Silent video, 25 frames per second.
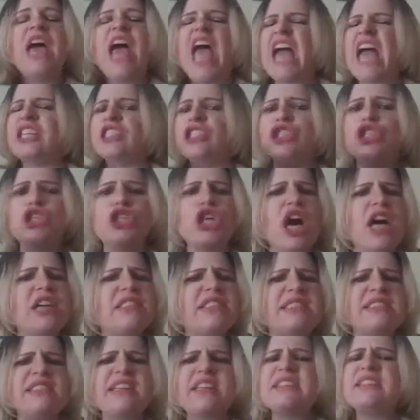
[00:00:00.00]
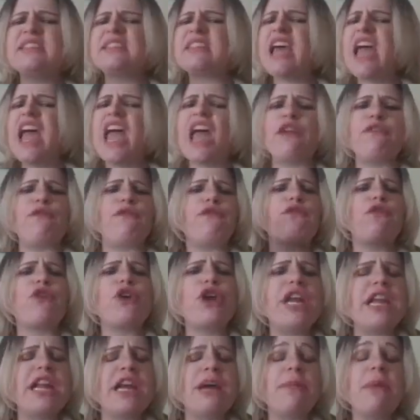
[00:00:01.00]
and justice and
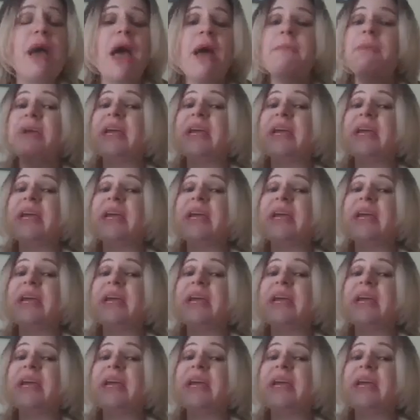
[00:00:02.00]
freedom,